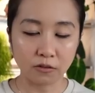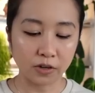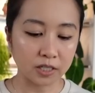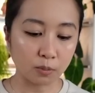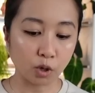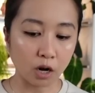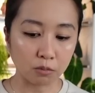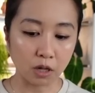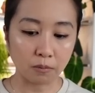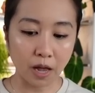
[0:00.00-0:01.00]
and fixed the
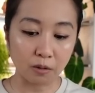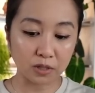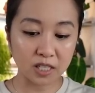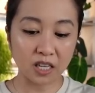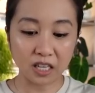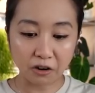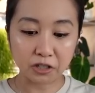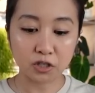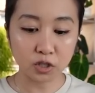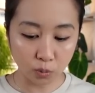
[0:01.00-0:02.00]
problem, I was in a
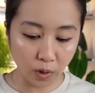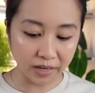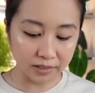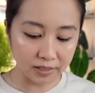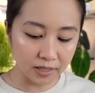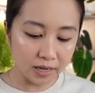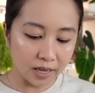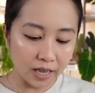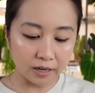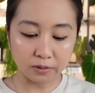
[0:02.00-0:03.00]
sweat
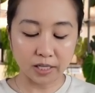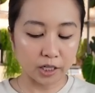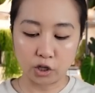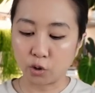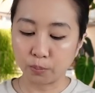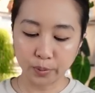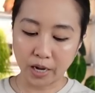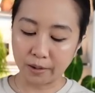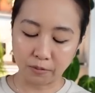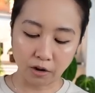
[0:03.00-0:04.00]
and was like, nope,
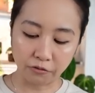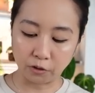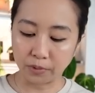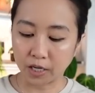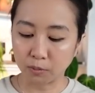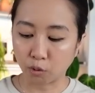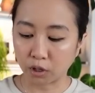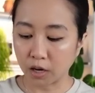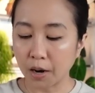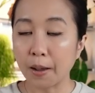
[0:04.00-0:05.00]
I am not filming
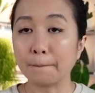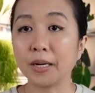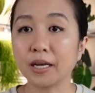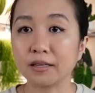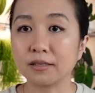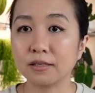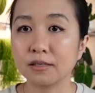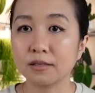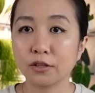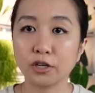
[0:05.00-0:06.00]
anymore. But
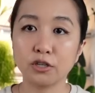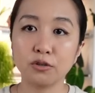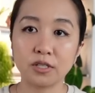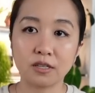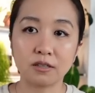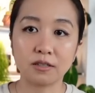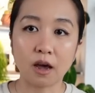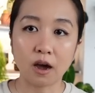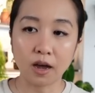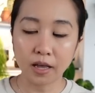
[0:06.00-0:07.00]
the good news is
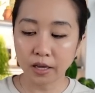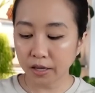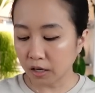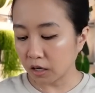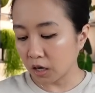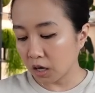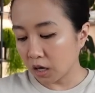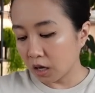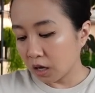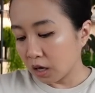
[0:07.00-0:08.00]
I
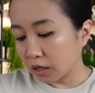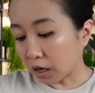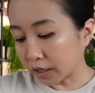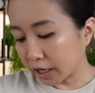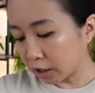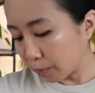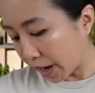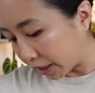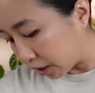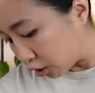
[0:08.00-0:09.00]
got a care
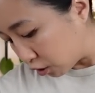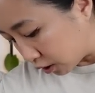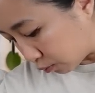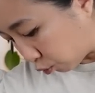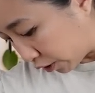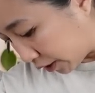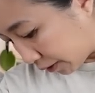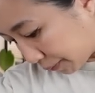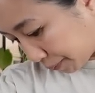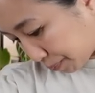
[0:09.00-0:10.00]
package this morning,